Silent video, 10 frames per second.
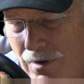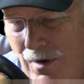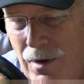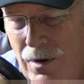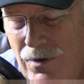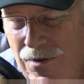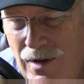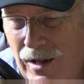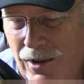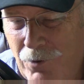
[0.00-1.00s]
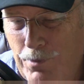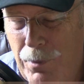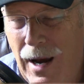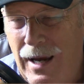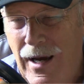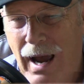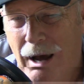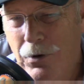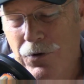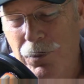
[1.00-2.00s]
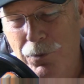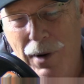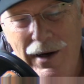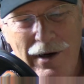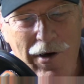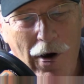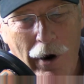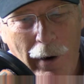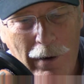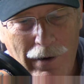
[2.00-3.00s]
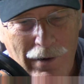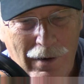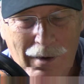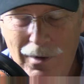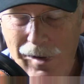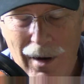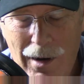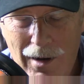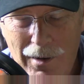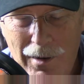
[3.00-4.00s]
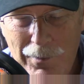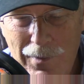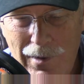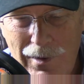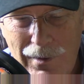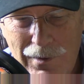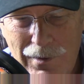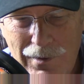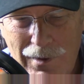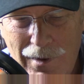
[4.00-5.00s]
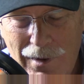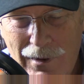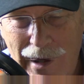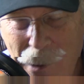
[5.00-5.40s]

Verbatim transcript: selling or buying a house or buying a car. Um, that's going